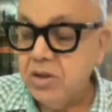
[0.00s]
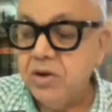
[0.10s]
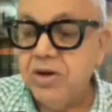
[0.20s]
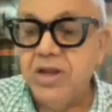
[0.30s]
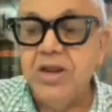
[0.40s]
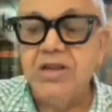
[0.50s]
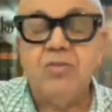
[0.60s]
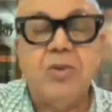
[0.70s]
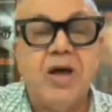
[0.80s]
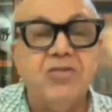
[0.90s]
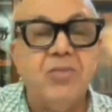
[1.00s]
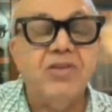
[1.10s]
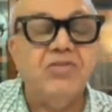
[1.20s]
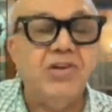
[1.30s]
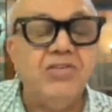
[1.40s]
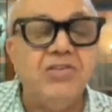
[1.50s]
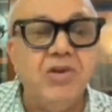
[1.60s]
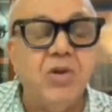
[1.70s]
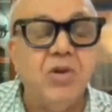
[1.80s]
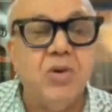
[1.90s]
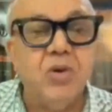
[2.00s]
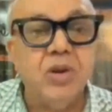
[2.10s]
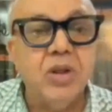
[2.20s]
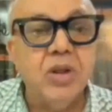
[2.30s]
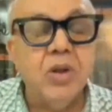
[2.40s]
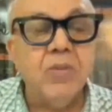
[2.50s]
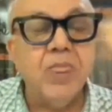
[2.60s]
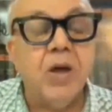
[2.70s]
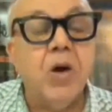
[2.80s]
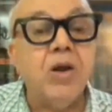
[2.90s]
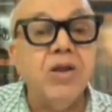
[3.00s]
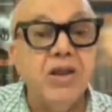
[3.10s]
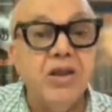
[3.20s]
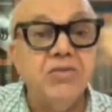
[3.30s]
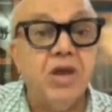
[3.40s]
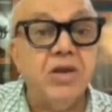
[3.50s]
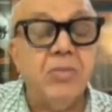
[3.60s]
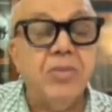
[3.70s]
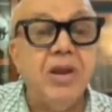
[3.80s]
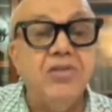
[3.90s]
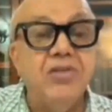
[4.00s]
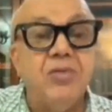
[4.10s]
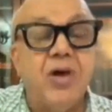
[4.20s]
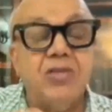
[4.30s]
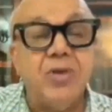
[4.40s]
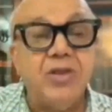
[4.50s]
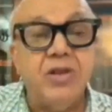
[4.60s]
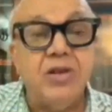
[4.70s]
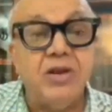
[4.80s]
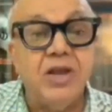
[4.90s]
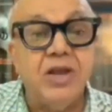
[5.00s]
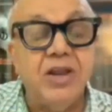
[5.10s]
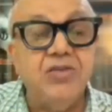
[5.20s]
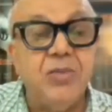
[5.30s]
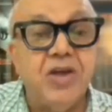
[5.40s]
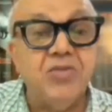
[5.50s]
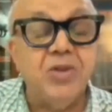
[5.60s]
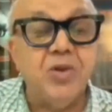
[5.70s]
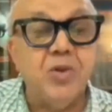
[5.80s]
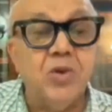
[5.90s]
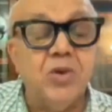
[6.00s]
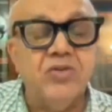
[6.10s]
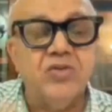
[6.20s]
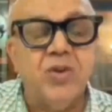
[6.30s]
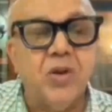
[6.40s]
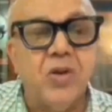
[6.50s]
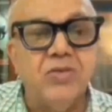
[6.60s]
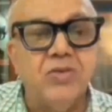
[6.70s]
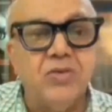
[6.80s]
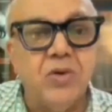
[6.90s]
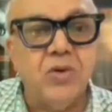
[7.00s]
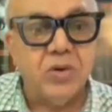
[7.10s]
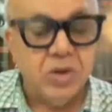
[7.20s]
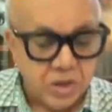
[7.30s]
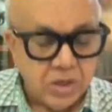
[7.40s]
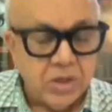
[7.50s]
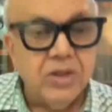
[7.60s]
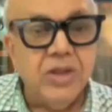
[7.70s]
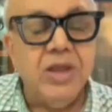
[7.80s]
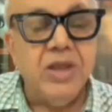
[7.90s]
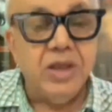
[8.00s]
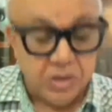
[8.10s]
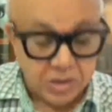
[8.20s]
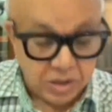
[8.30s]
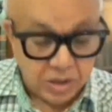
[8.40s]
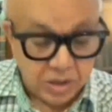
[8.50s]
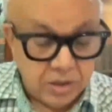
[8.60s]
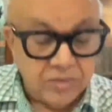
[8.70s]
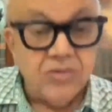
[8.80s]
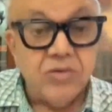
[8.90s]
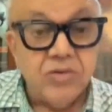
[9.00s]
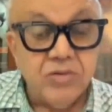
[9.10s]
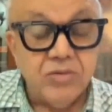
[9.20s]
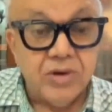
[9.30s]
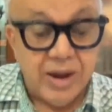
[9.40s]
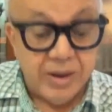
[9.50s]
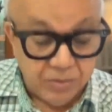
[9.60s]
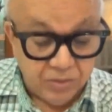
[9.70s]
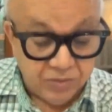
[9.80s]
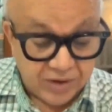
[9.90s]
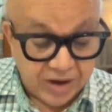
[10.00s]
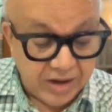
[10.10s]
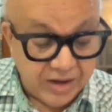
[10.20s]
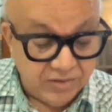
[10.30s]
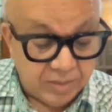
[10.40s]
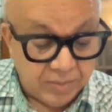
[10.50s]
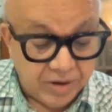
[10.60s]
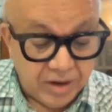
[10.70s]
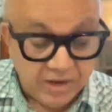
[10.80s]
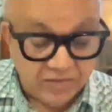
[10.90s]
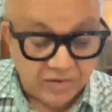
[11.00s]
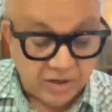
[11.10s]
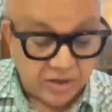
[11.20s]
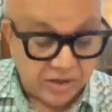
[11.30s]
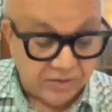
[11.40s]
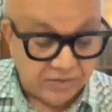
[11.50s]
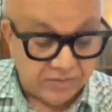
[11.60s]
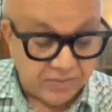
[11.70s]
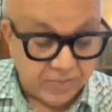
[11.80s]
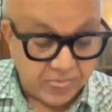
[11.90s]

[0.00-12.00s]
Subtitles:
your decree is passed by City Civil Court, or an appeal is passed by the decree is passed by the Court of Small Causes Court. The time to file appeal is 30 days.